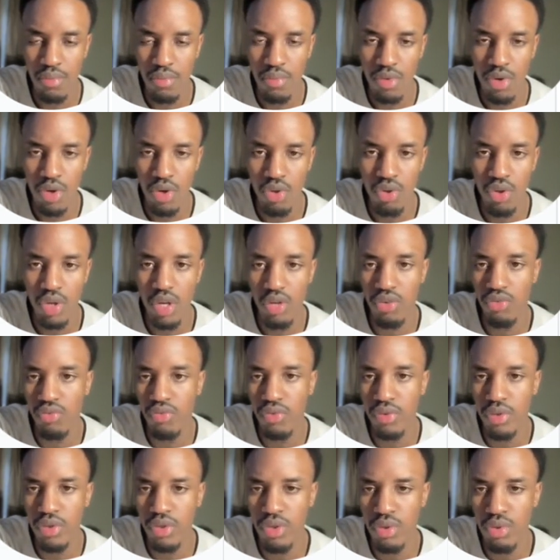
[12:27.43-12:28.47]
You can
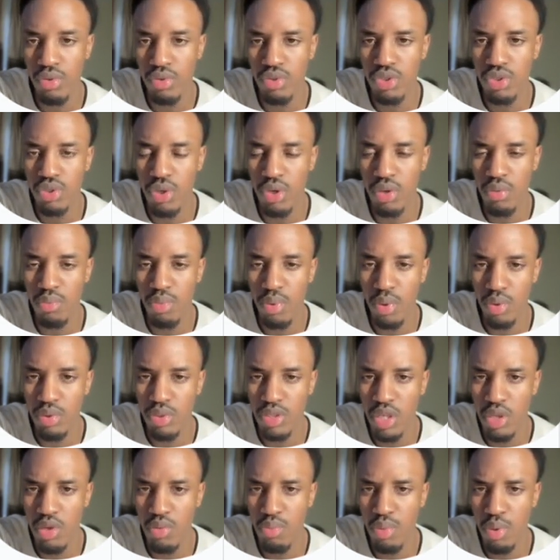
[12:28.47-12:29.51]
reuse certain posts
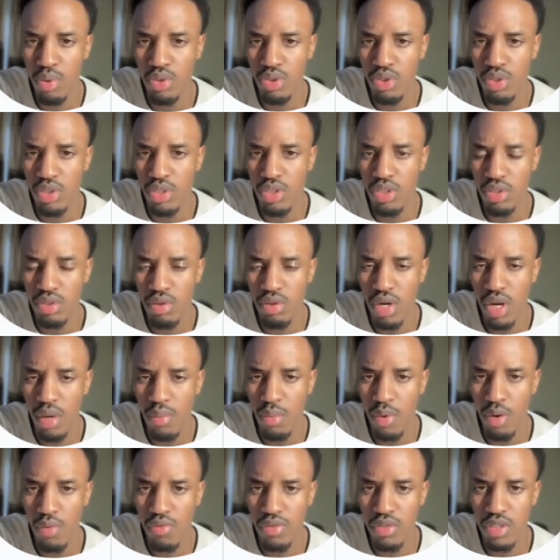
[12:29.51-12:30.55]
that you post on
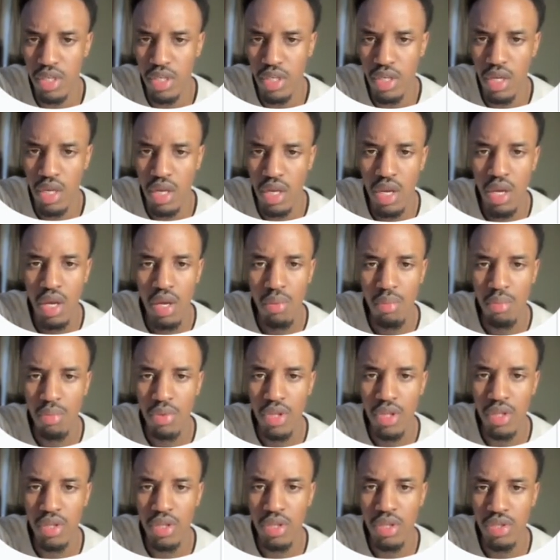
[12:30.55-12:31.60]
Instagram, obviously, but
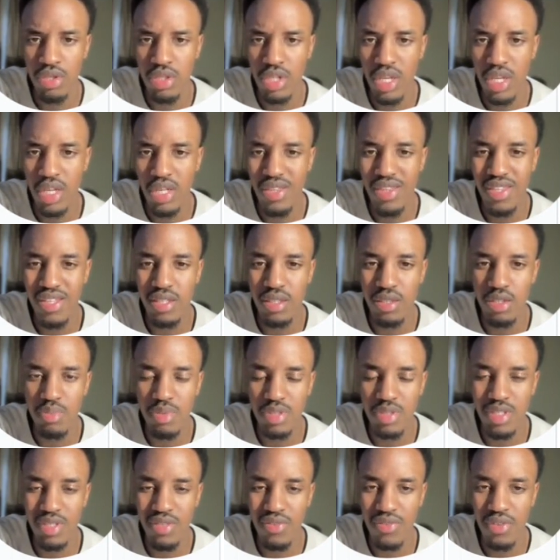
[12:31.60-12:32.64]
then there's LinkedIn
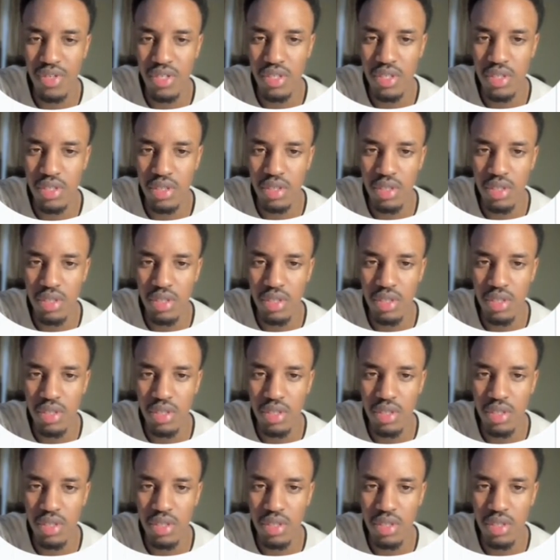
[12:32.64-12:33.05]
specific